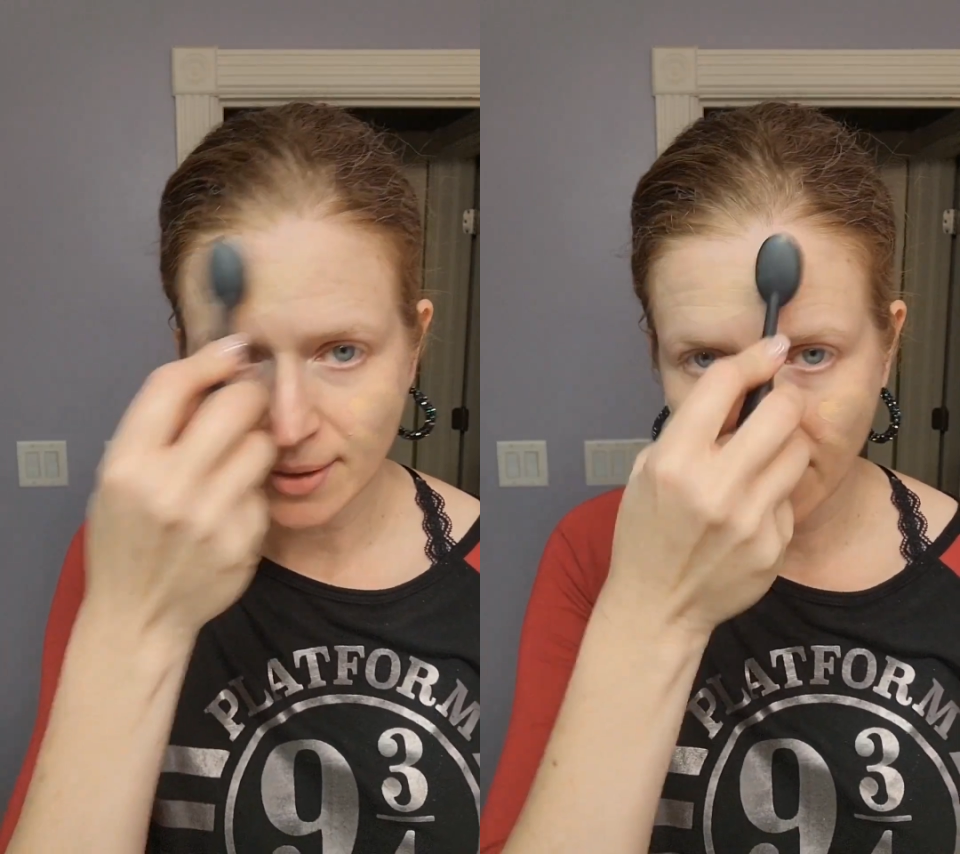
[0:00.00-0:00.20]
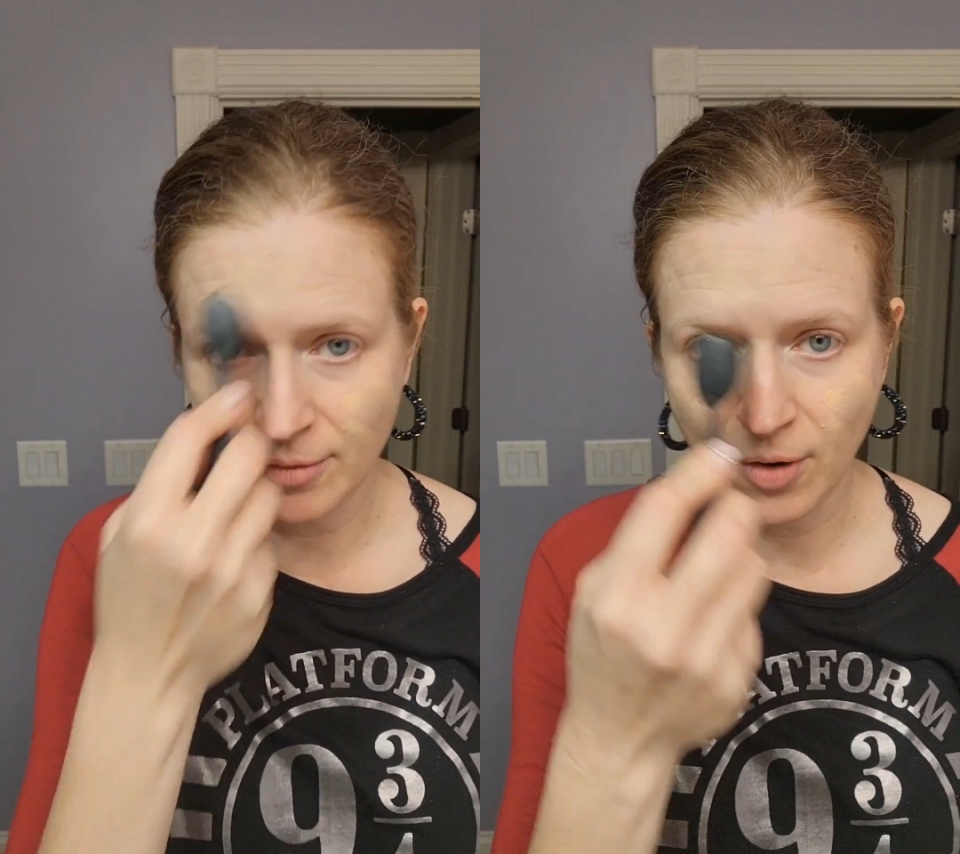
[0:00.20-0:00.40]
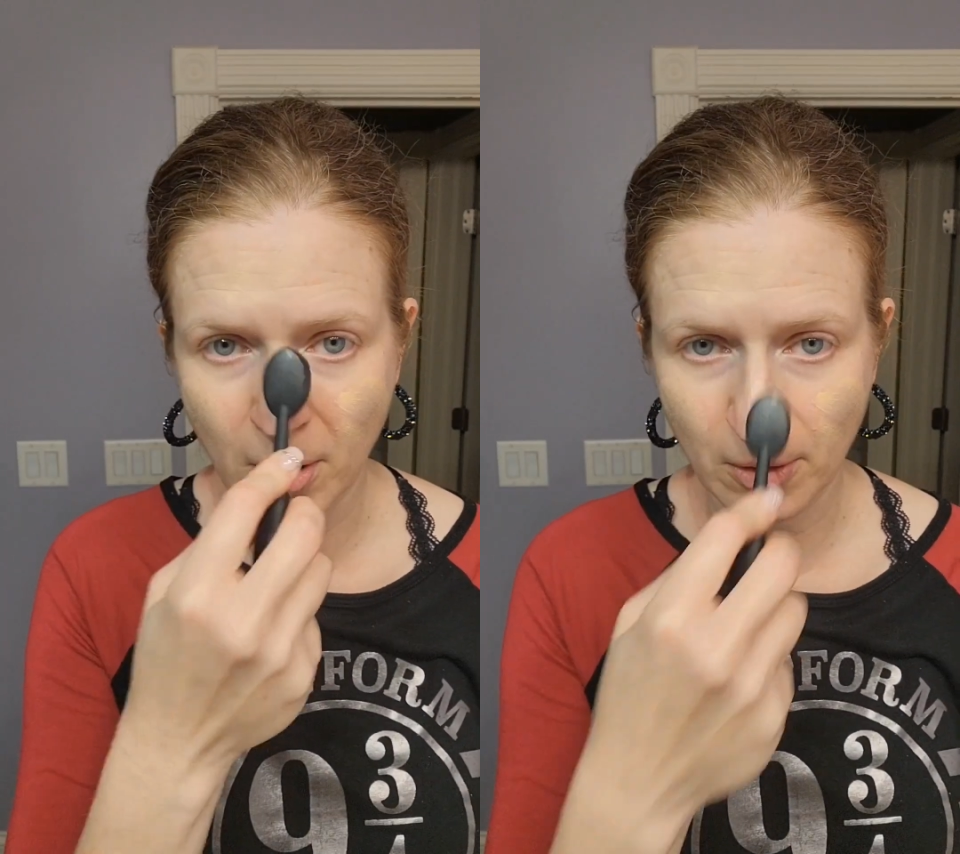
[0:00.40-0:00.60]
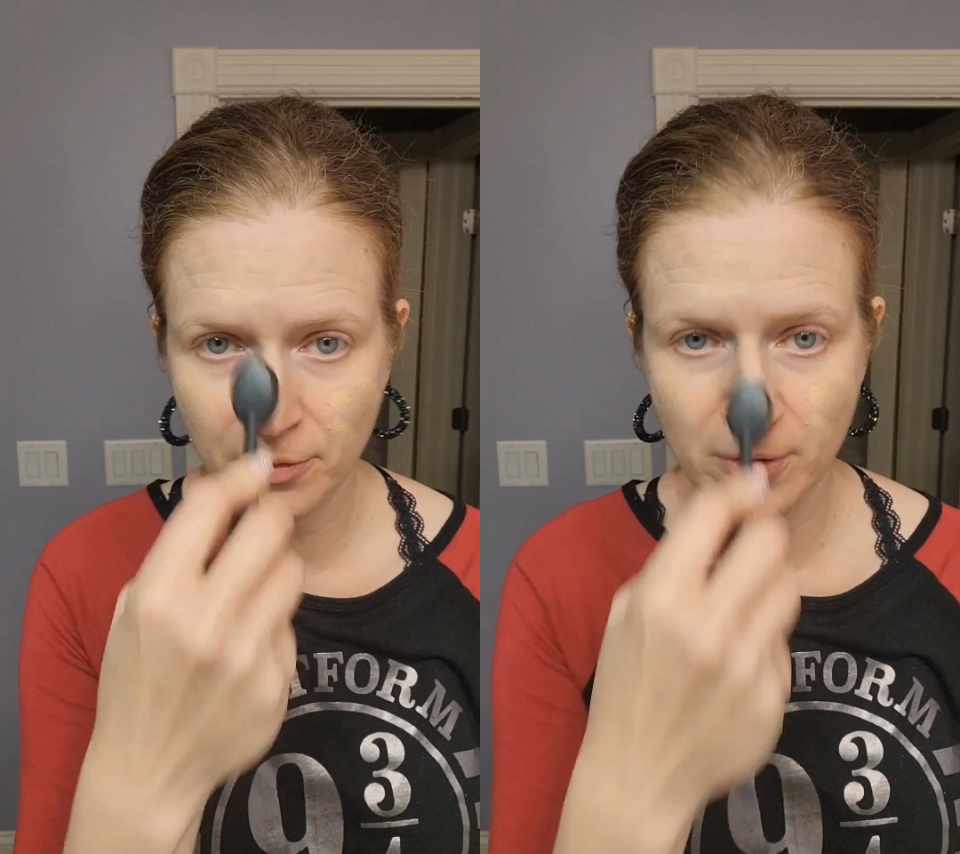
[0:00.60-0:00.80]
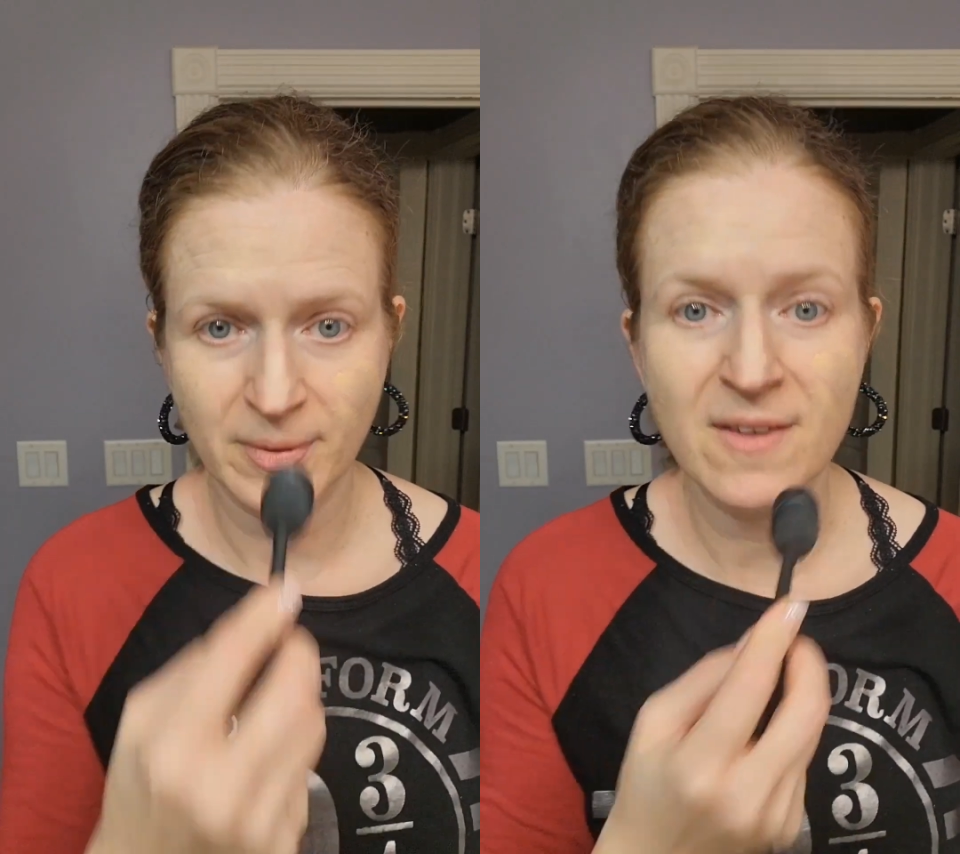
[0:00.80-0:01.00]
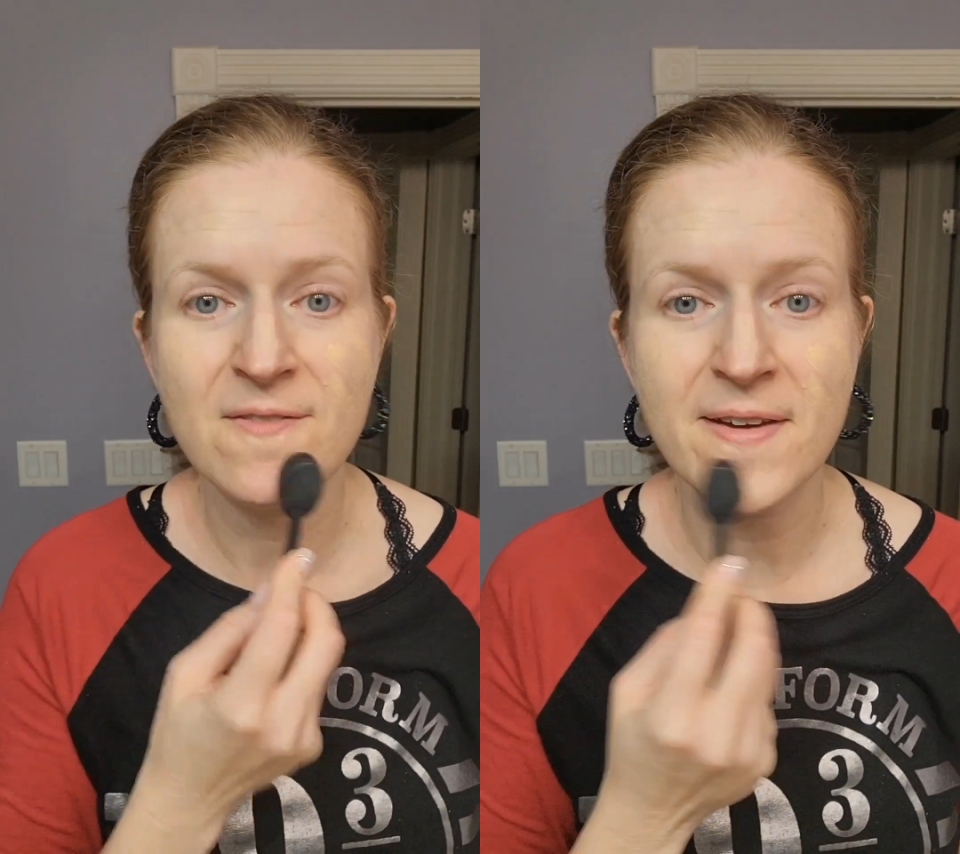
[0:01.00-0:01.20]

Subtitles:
kind of all over my